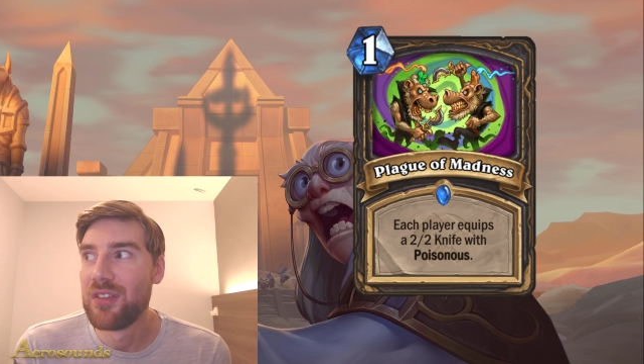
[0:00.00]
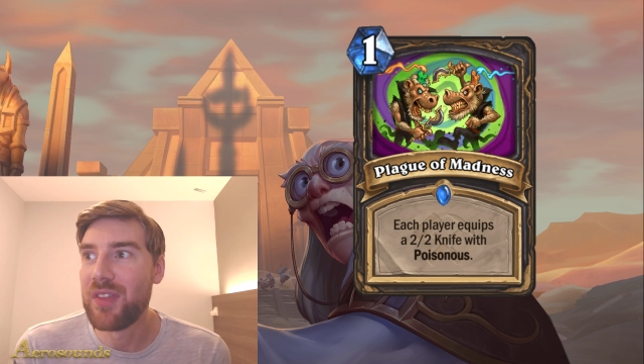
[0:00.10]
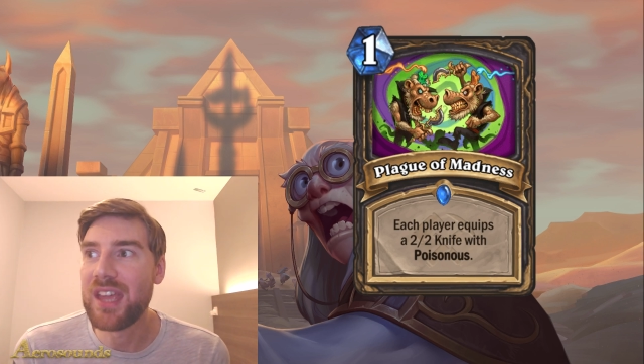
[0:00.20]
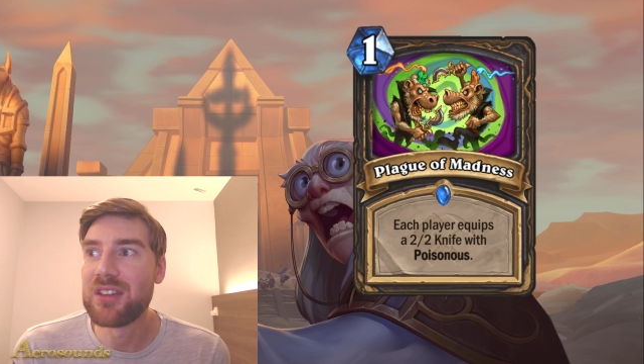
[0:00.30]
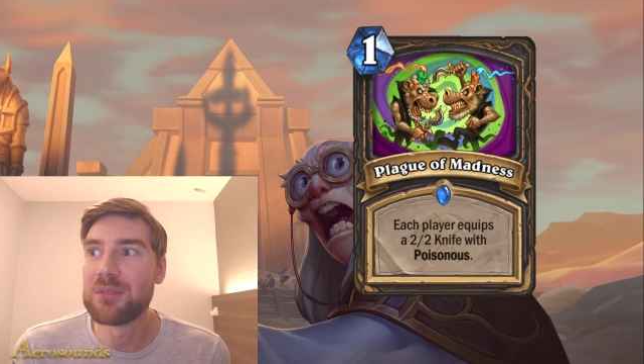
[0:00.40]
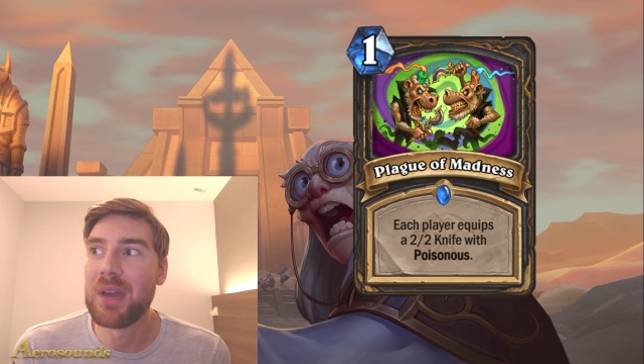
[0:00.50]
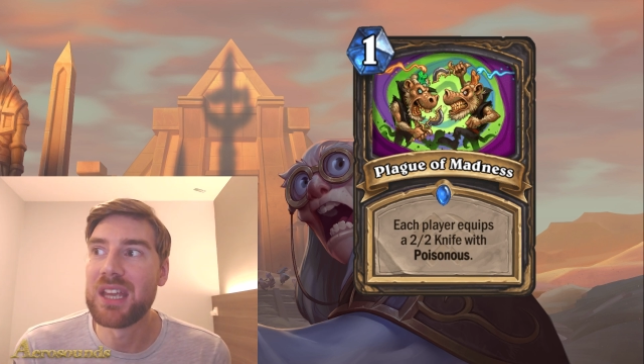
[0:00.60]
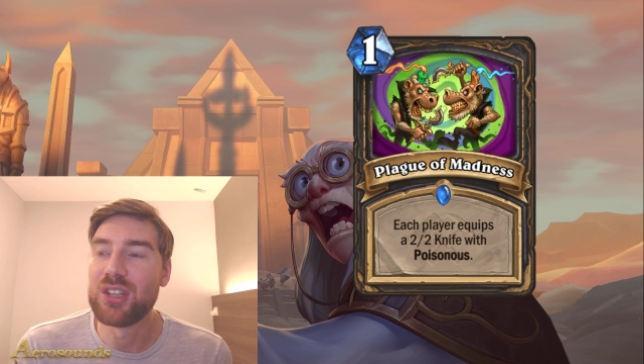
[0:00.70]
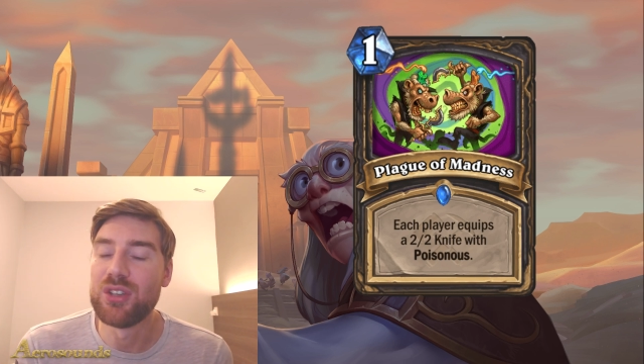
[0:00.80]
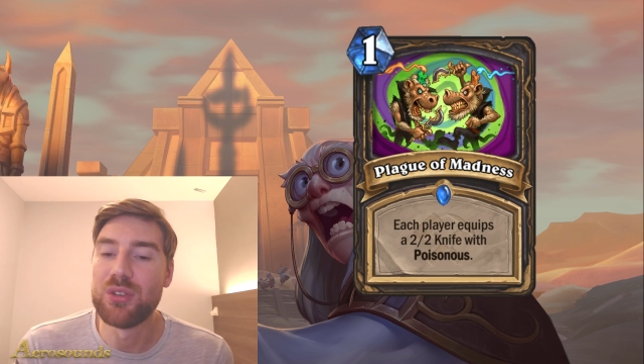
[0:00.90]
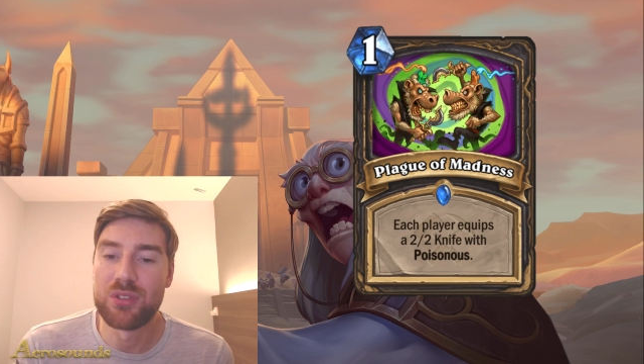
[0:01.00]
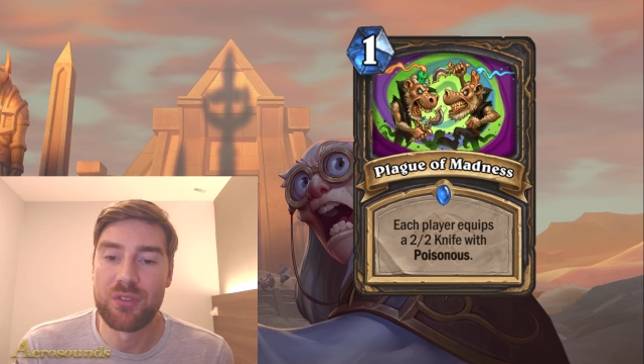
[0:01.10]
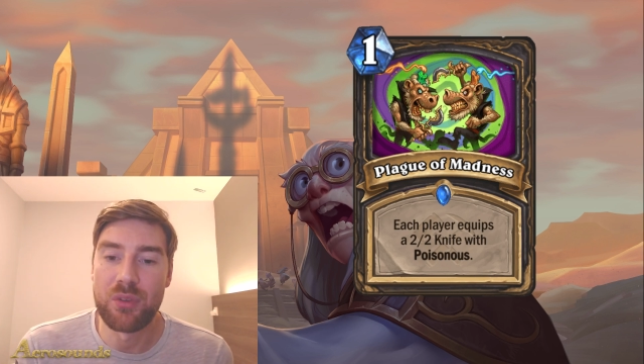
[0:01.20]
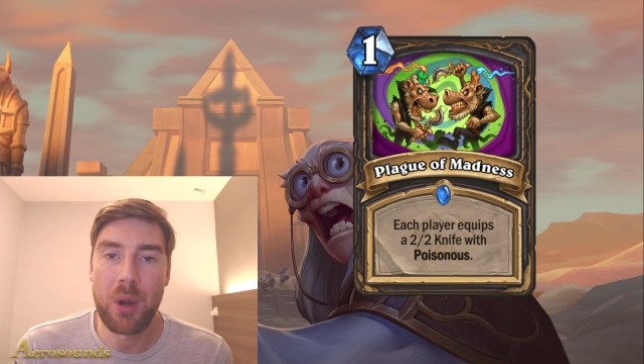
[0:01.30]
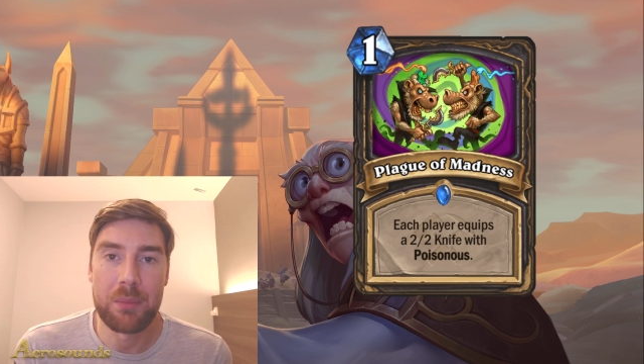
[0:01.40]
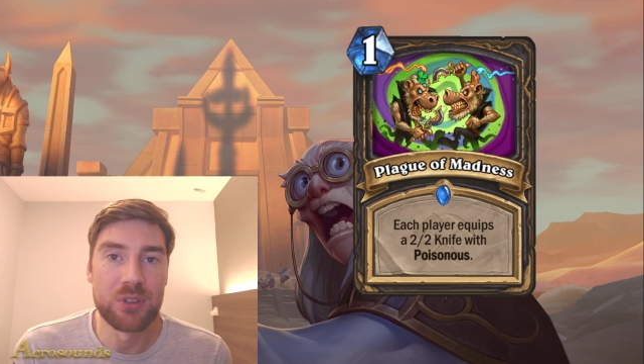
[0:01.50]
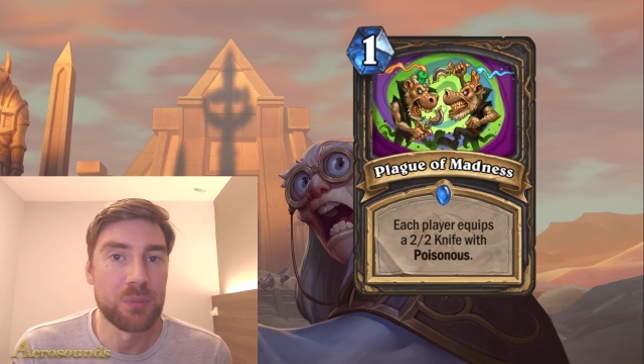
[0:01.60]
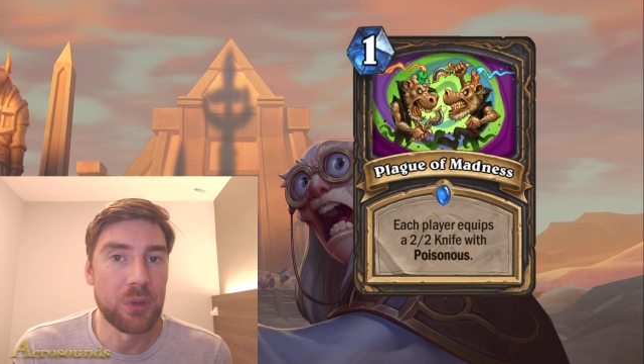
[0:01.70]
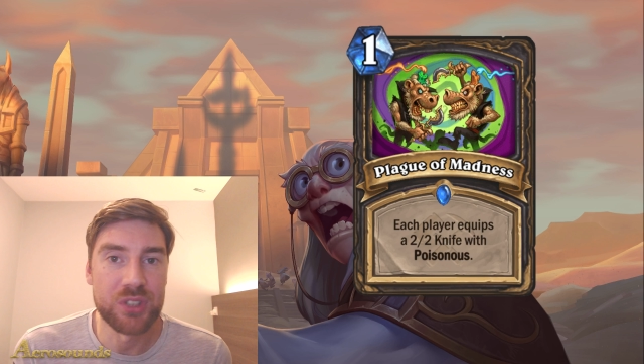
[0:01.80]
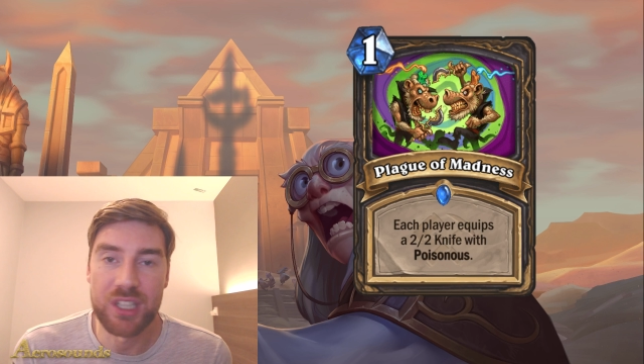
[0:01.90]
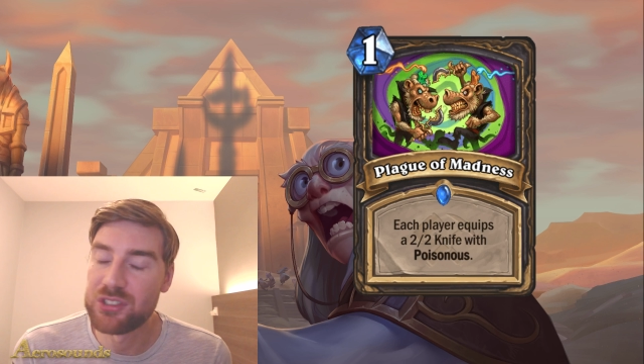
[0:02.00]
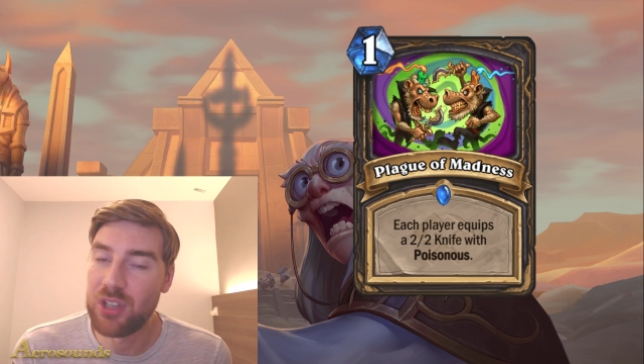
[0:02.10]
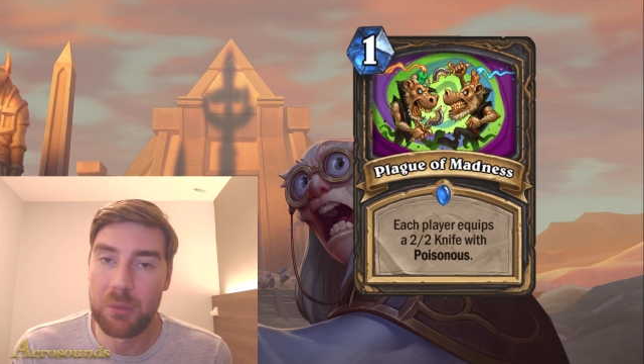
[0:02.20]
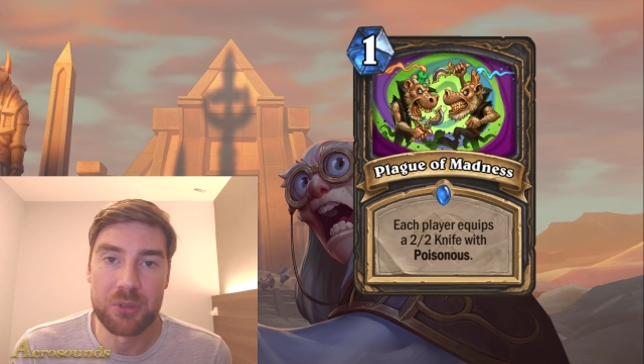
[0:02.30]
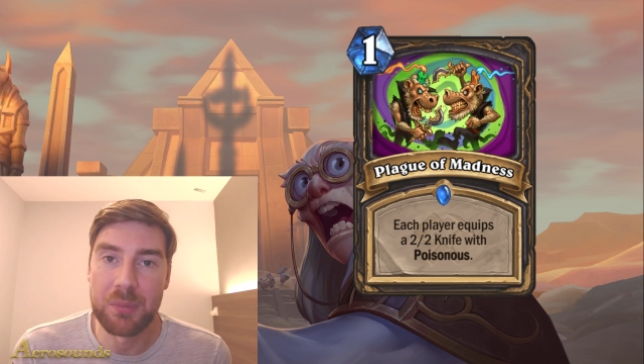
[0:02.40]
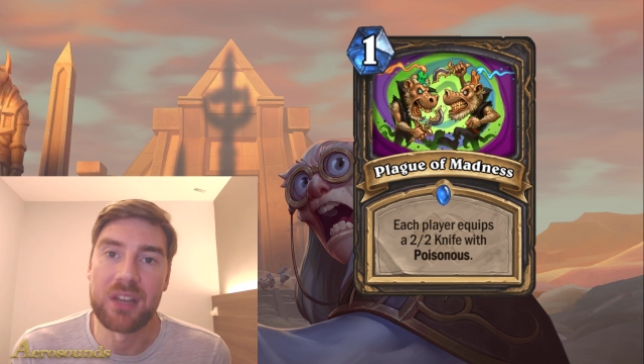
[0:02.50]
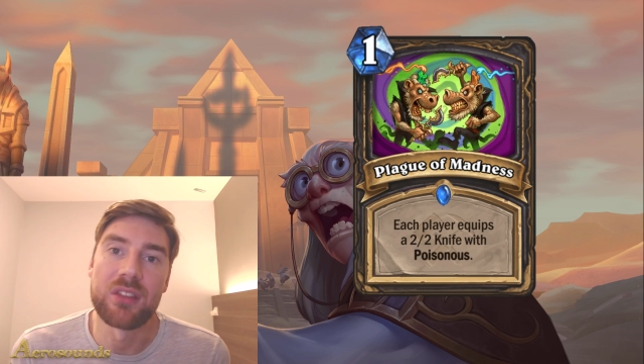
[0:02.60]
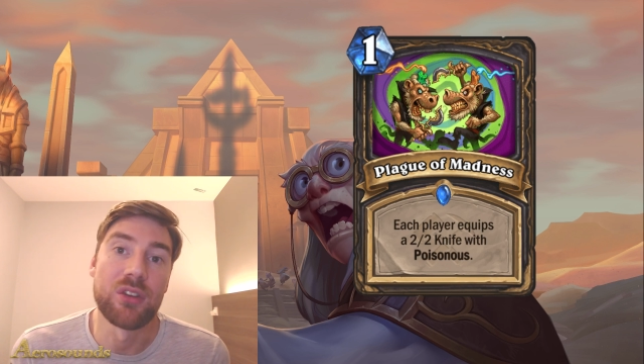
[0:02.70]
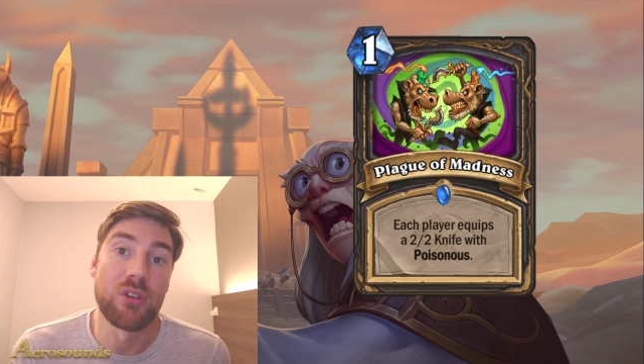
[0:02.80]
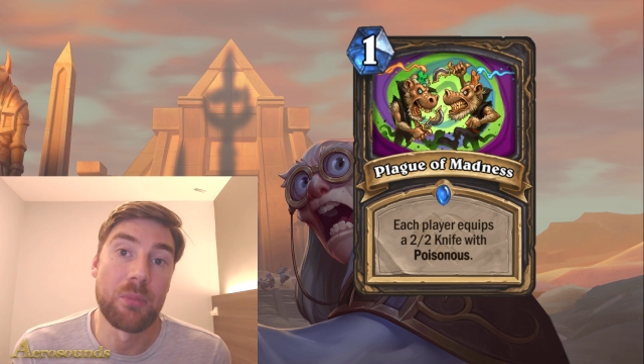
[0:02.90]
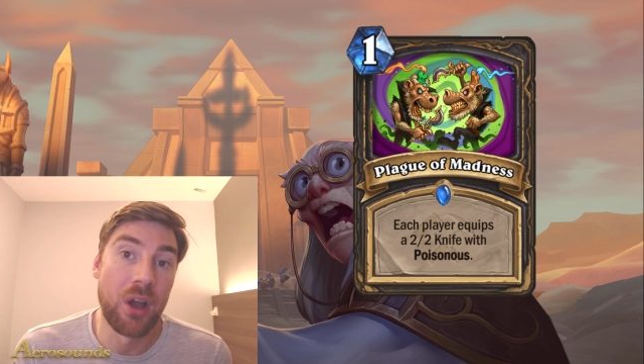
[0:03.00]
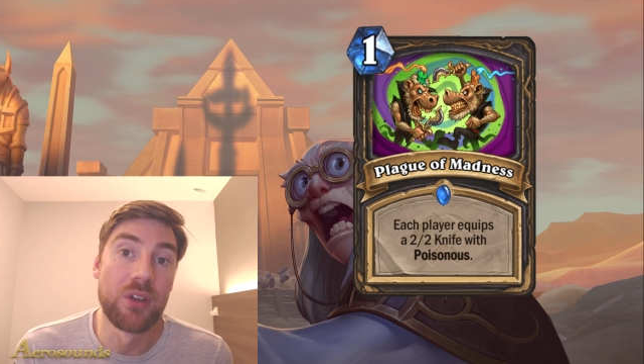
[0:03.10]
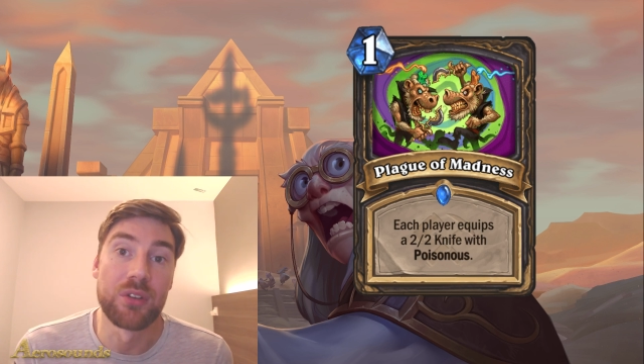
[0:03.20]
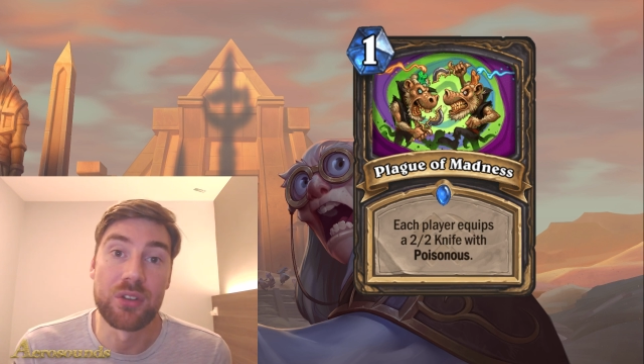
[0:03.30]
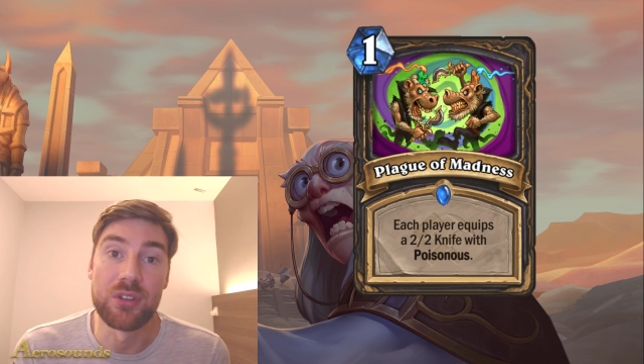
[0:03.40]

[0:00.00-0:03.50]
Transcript: they could make use of the Weapons Project so much better than your opponent could,